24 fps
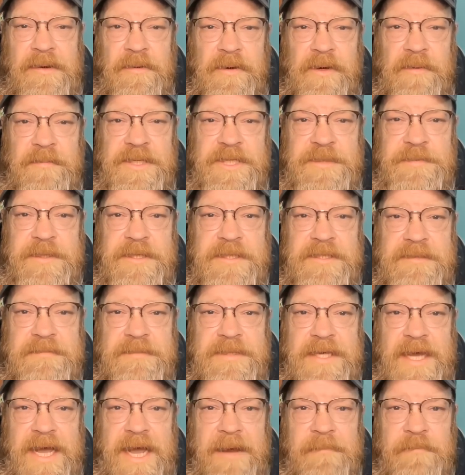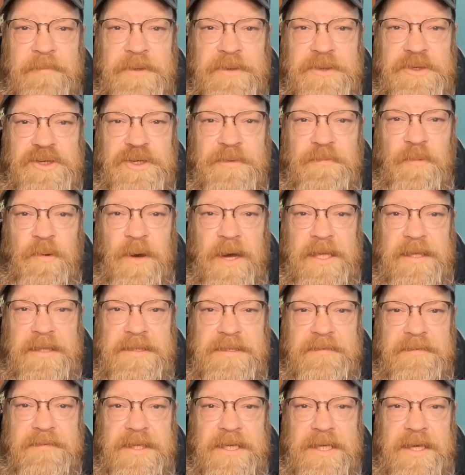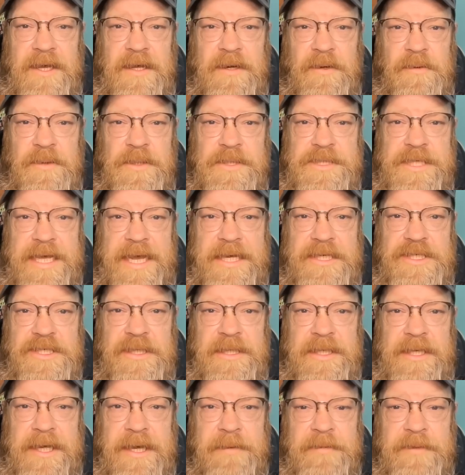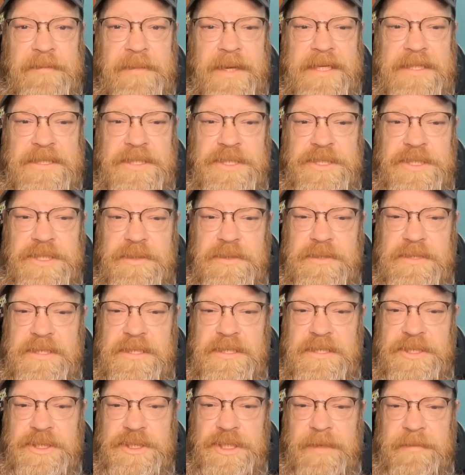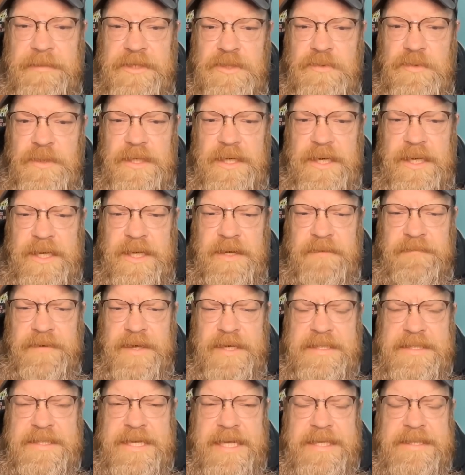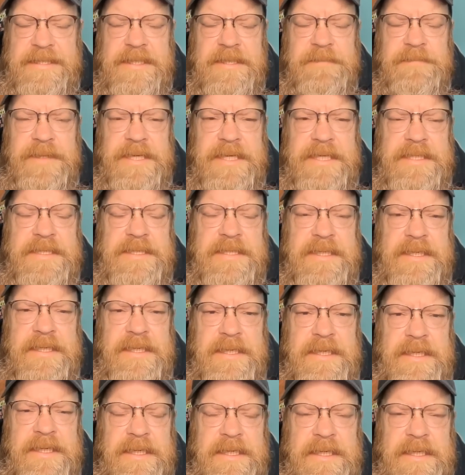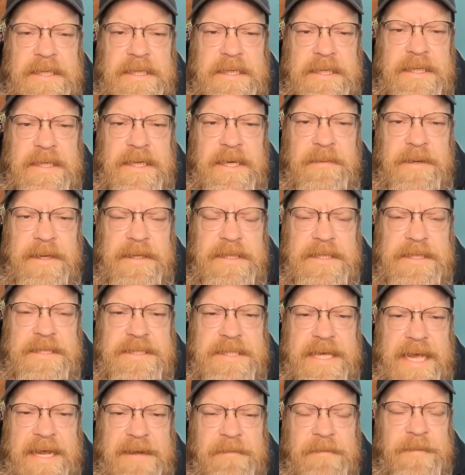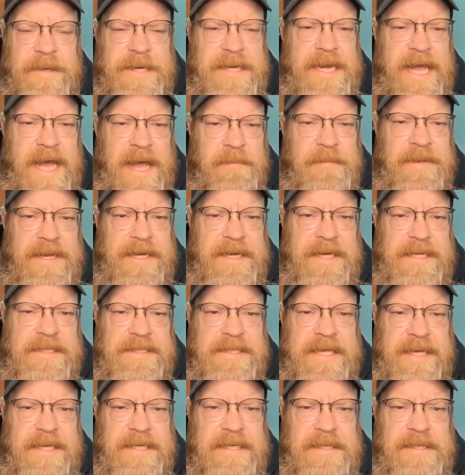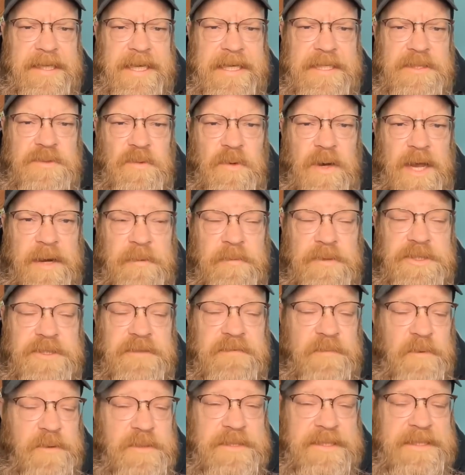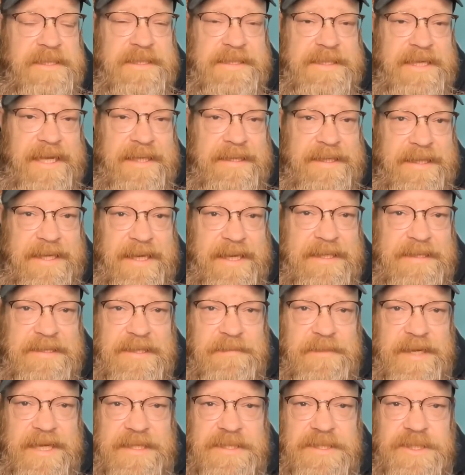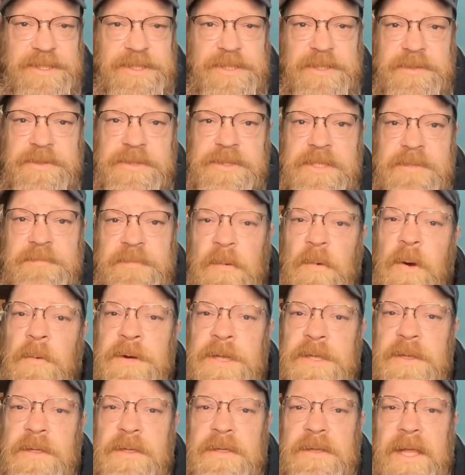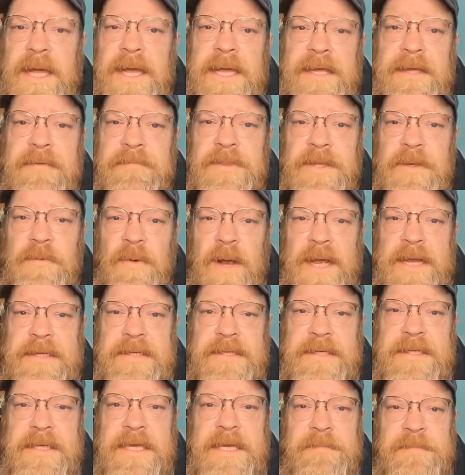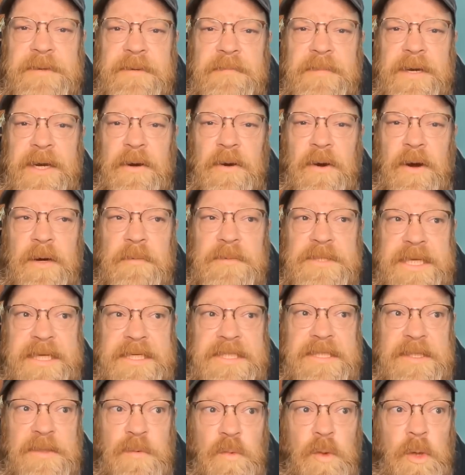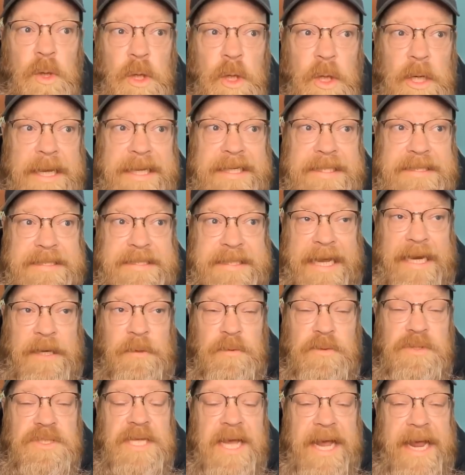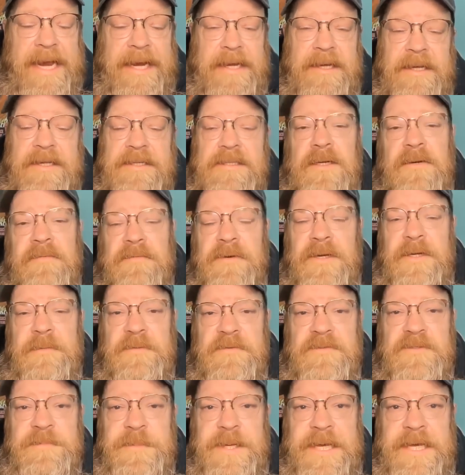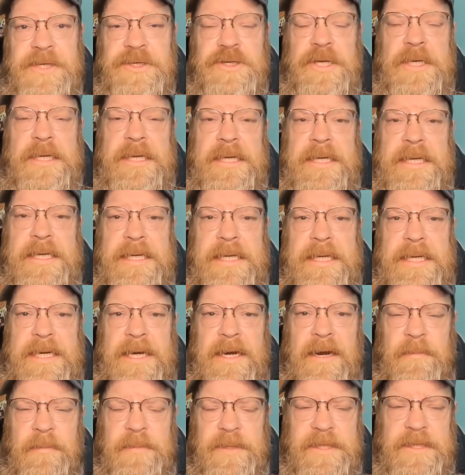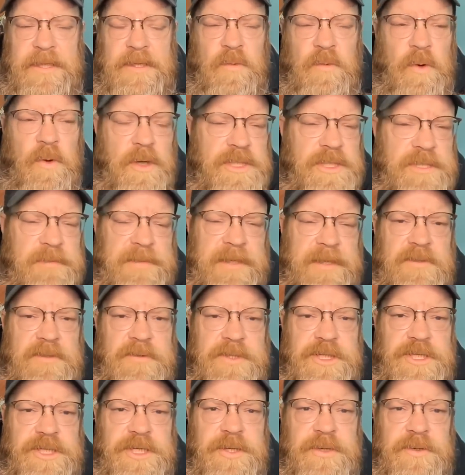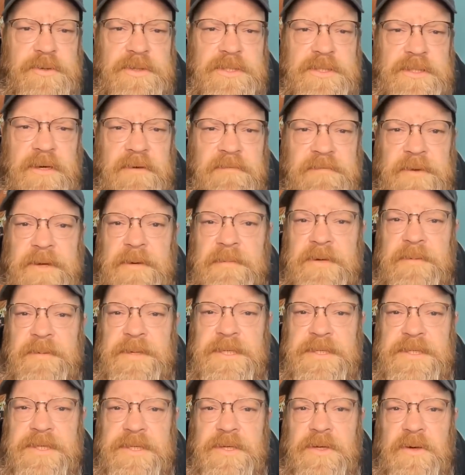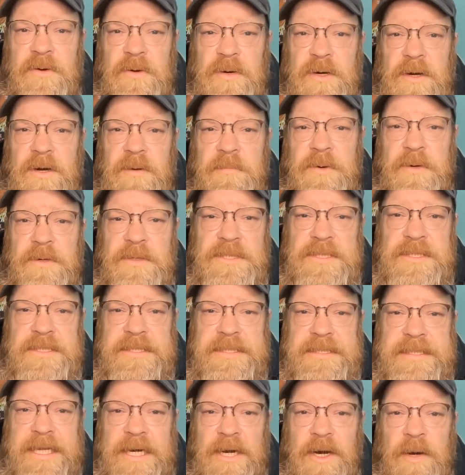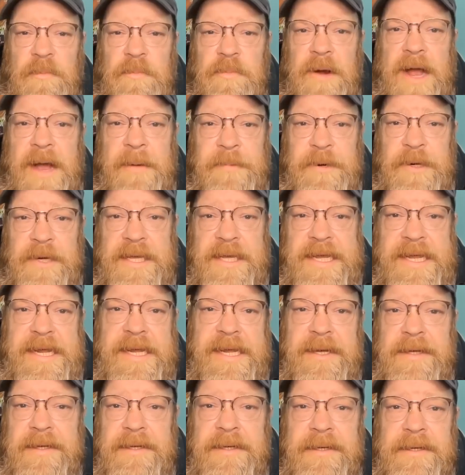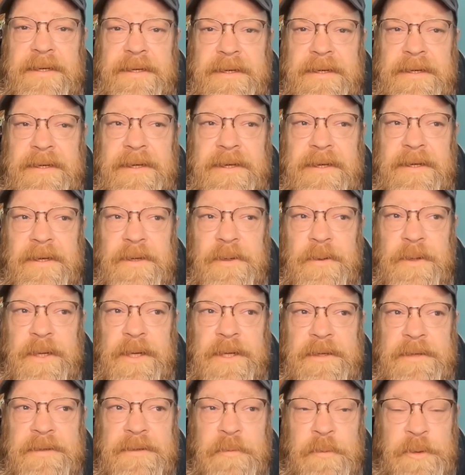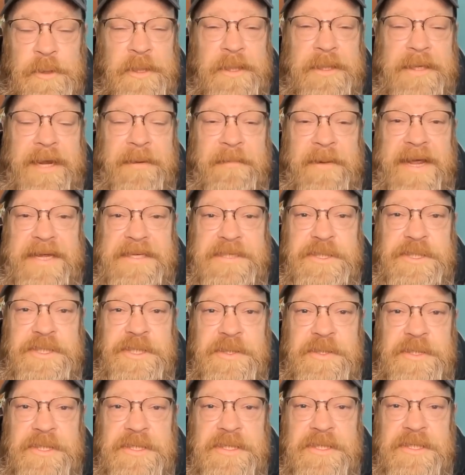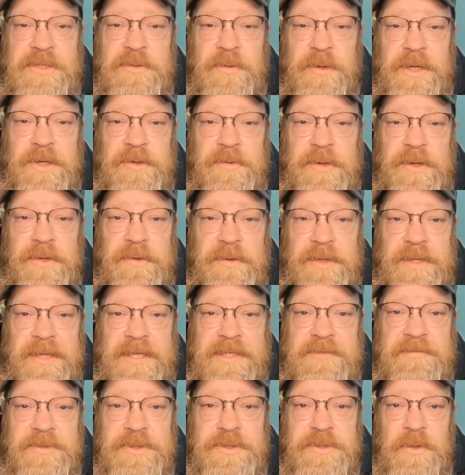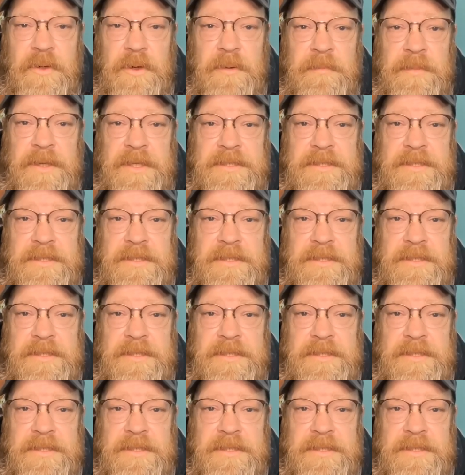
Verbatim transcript: We're going to be spending some time with Jim Wallace of the Gun Owners Action League up in Massachusetts. Jim has written a, a fantastic piece about the Second Amendment not being a second class right, which unfortunately is not the case in Massachusetts. But what would it look like if the right to keep and bear arms actually were as sacrosanct as our freedom of speech, our ability to worship as we choose, our freedom to be secure in our persons and our property? Well, wouldn't look like Massachusetts in 2023, that's for sure.